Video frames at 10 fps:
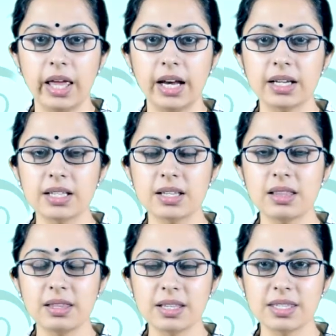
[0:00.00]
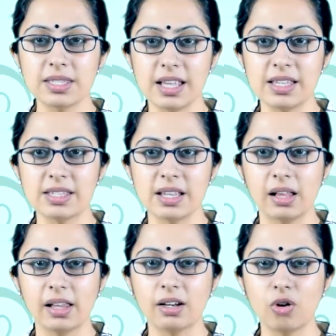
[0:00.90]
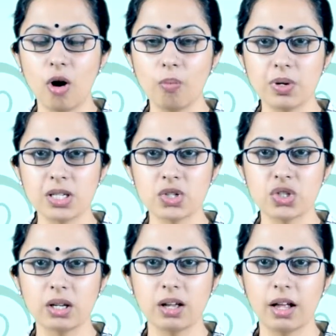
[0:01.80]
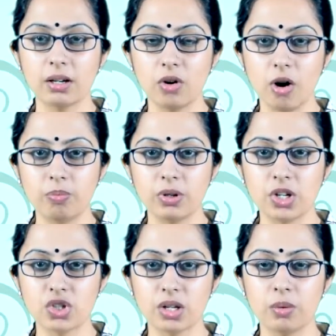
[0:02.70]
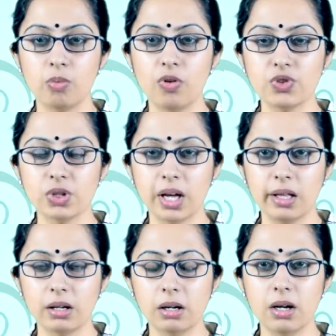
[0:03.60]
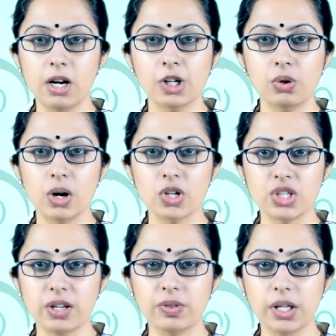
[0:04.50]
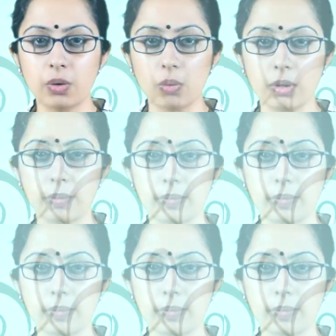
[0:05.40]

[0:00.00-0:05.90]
It is in this sense that competition and cooperation move together to achieve the goal.